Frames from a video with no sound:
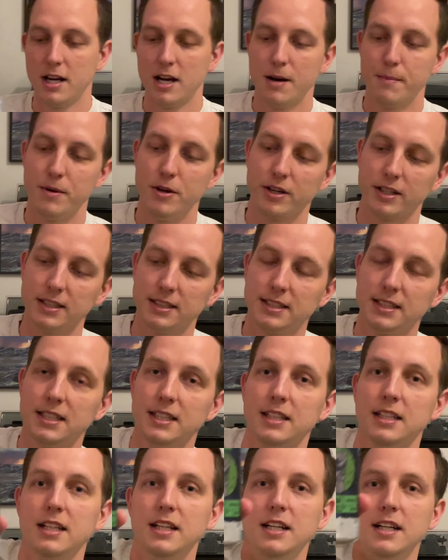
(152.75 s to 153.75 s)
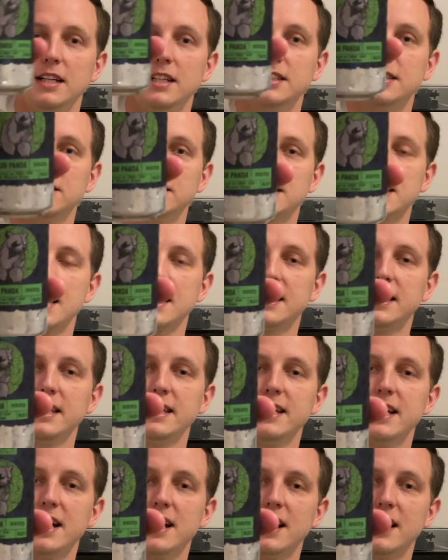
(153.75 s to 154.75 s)
But you can see, so it's got
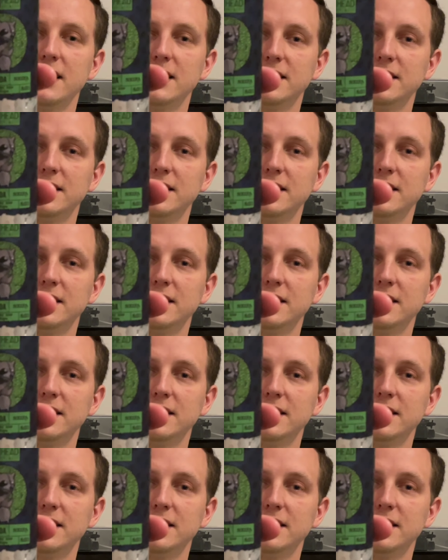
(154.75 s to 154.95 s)
the